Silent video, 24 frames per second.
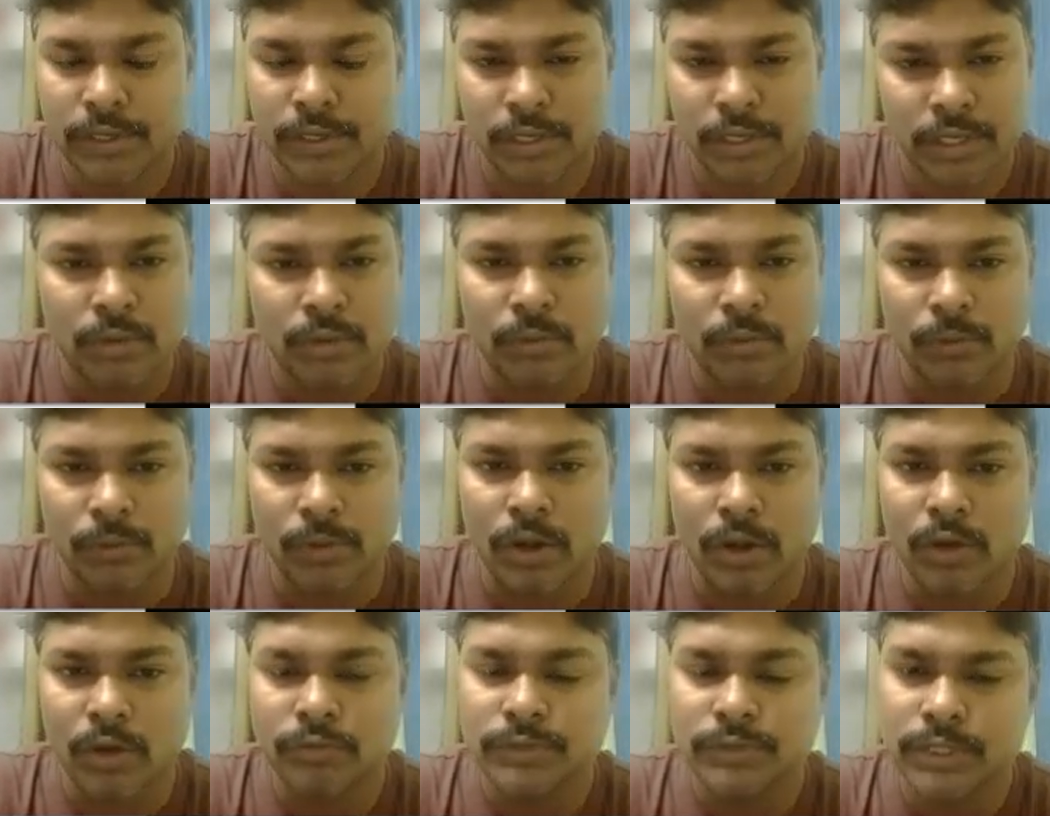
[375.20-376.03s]
Now
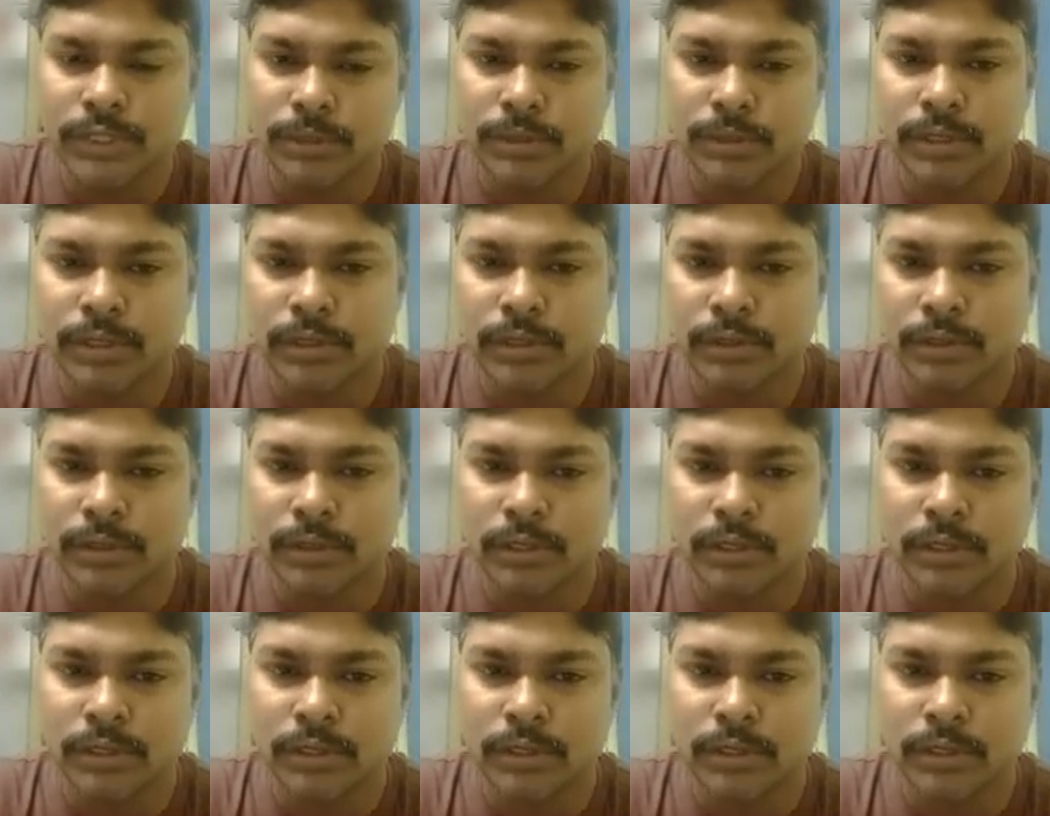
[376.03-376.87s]
after
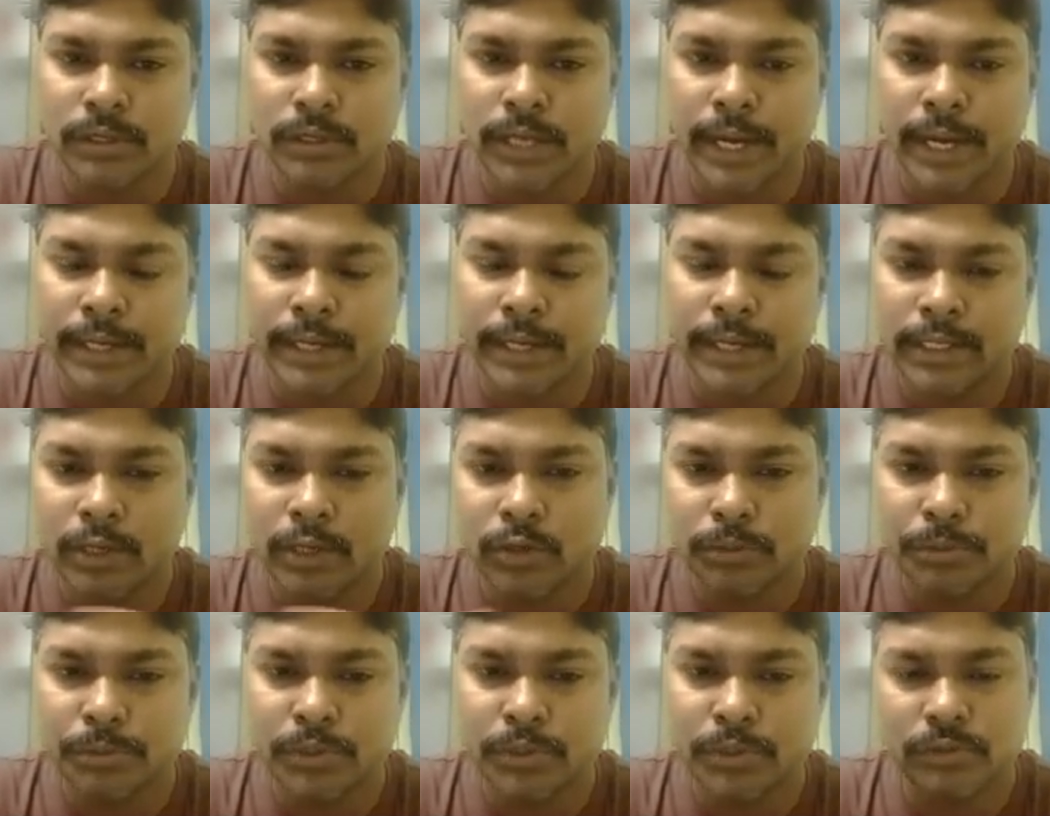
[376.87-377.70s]
at the
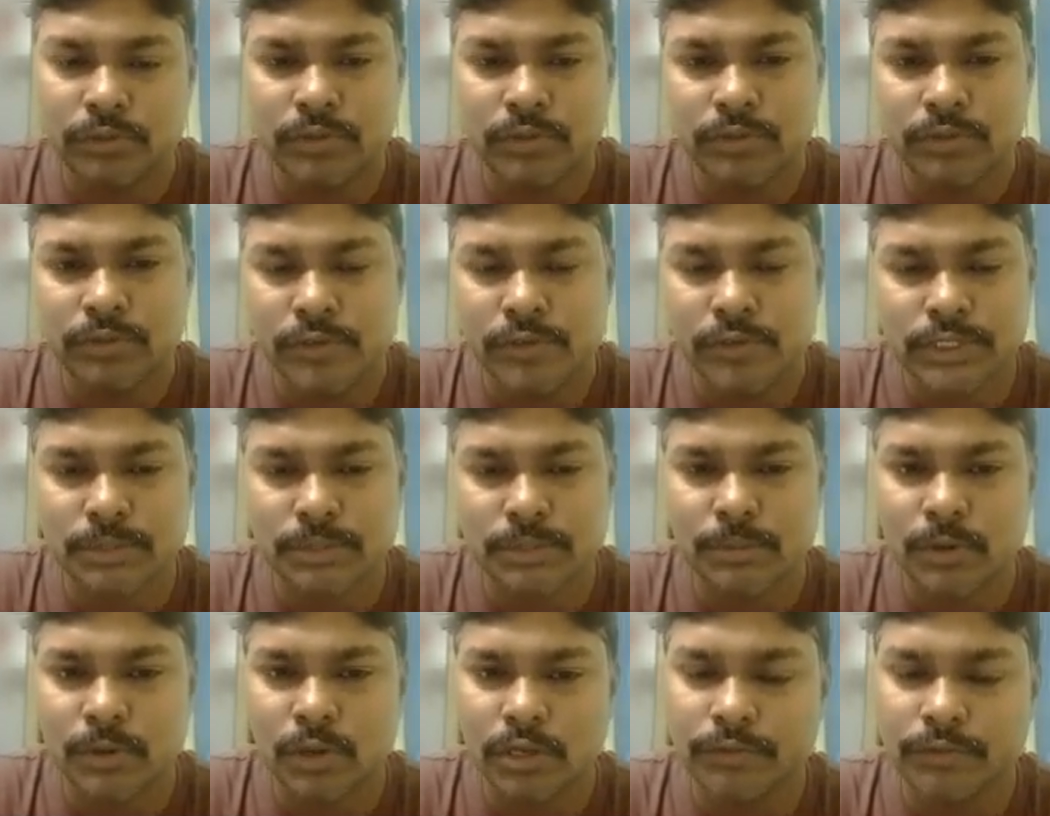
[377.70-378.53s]
output of the first
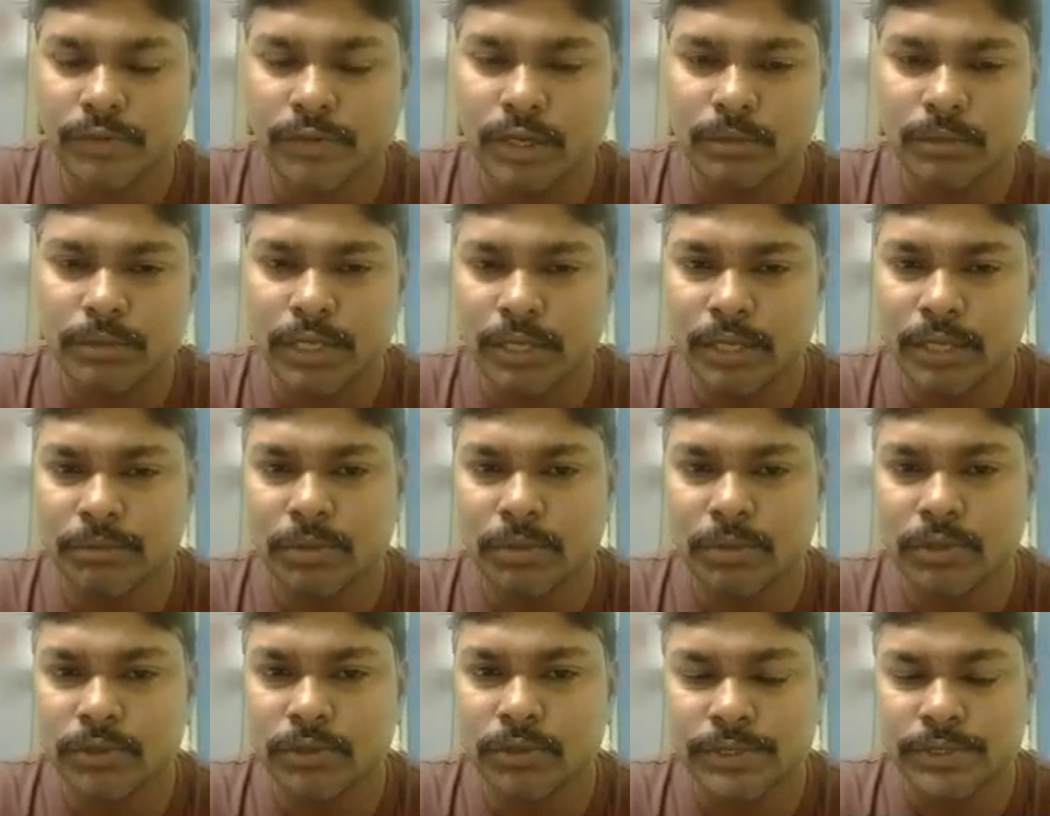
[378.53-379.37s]
block we will be
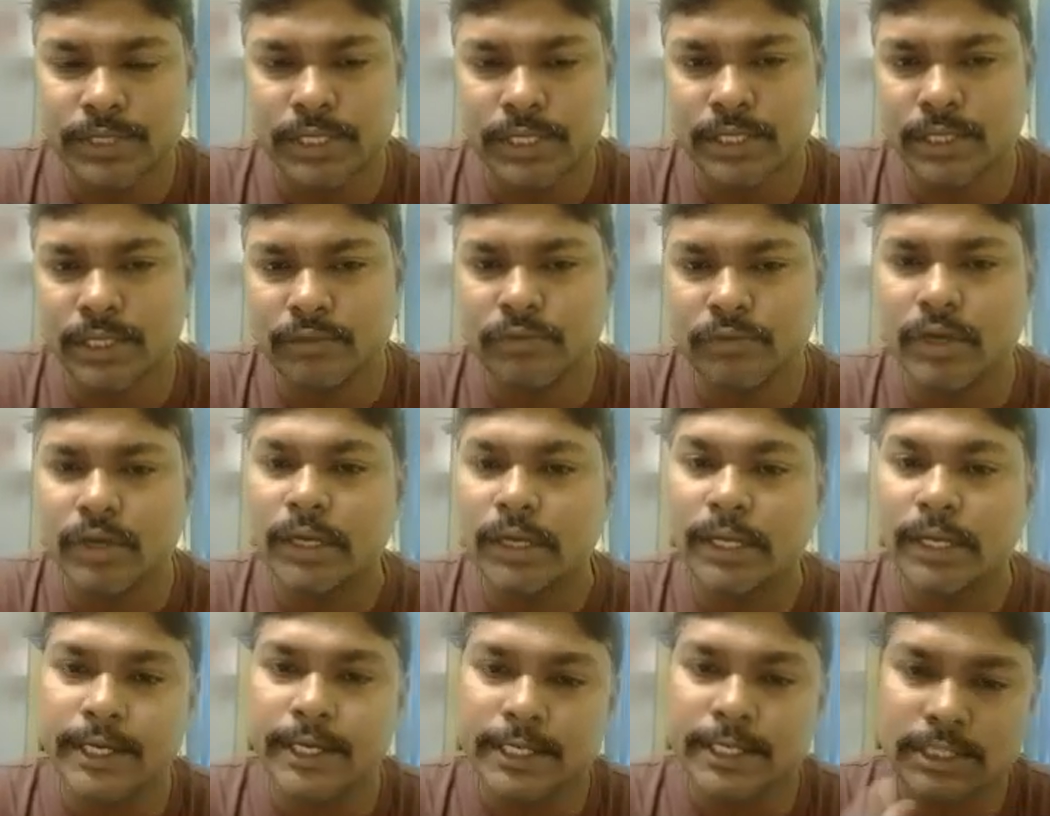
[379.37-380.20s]
able to see the
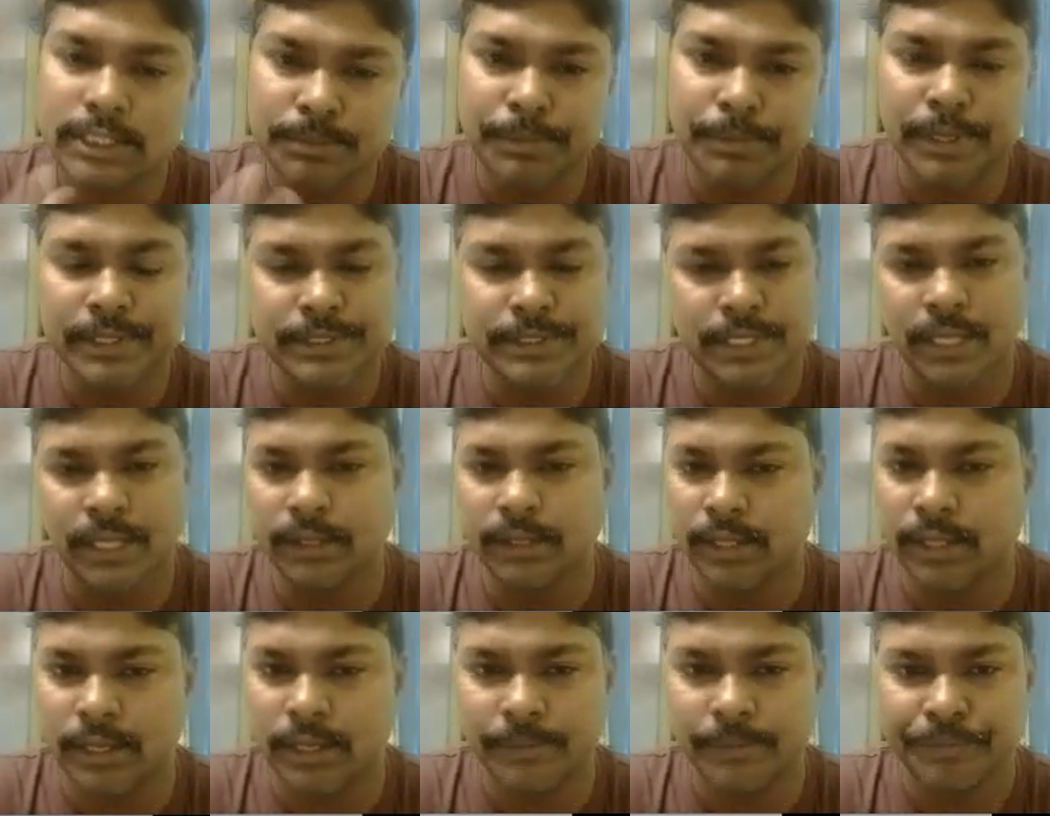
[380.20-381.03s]
filtered speech
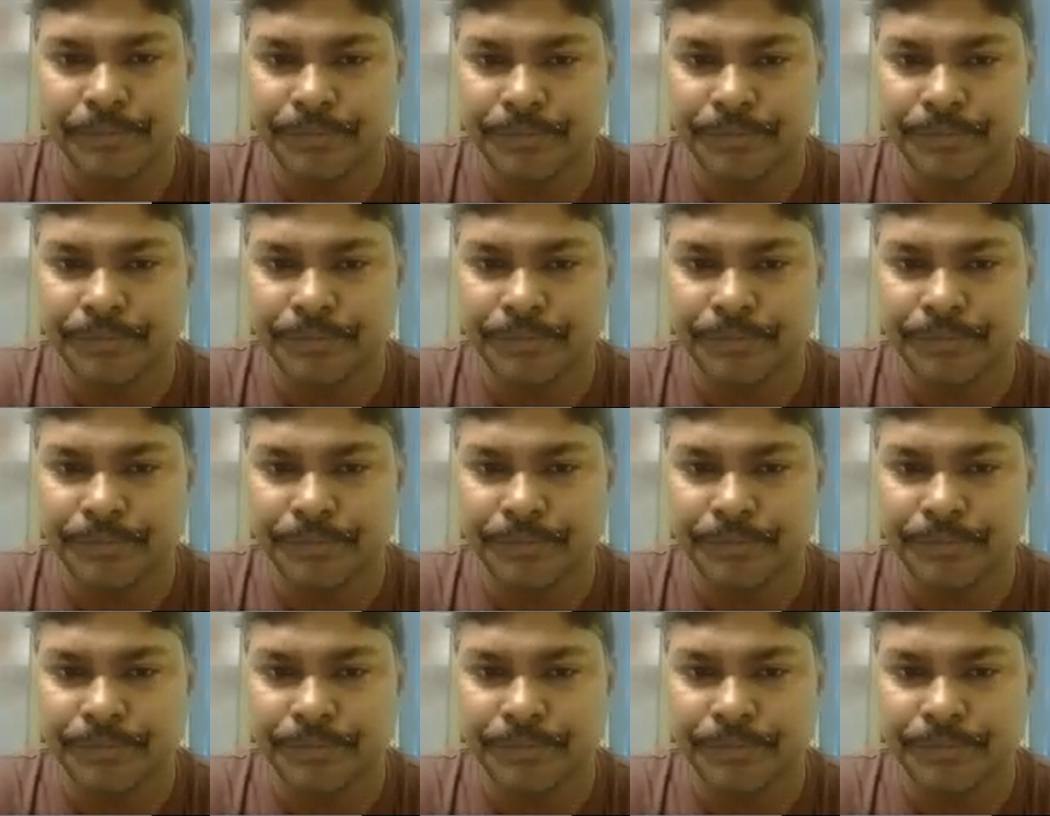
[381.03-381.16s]
signal.